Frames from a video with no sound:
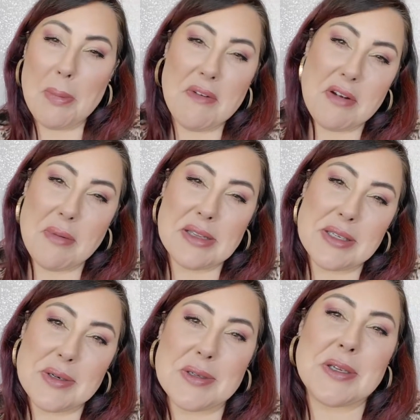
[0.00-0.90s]
everyone's
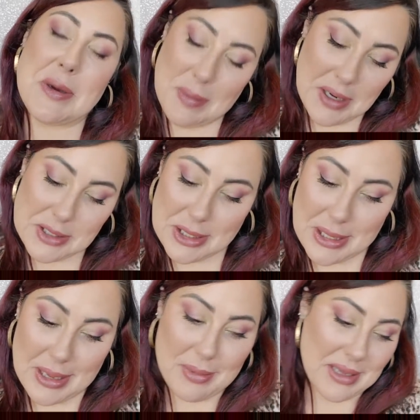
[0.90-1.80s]
interested in
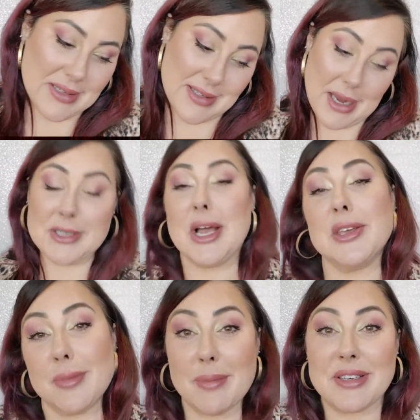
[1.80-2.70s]
watching it because I got to
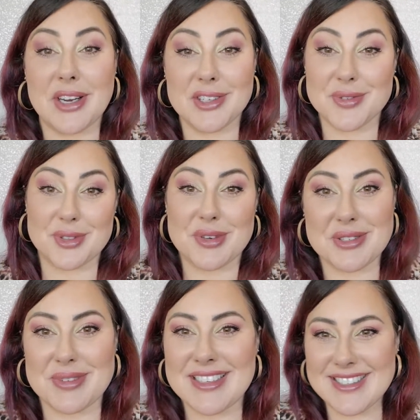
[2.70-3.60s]
document my daughter's first
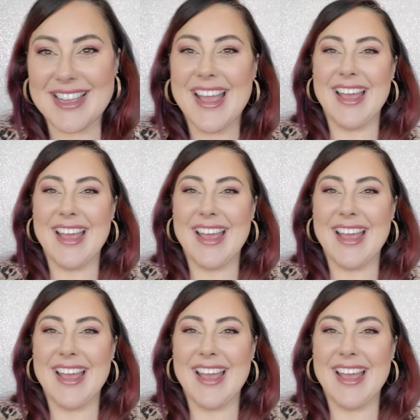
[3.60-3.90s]
Christmas.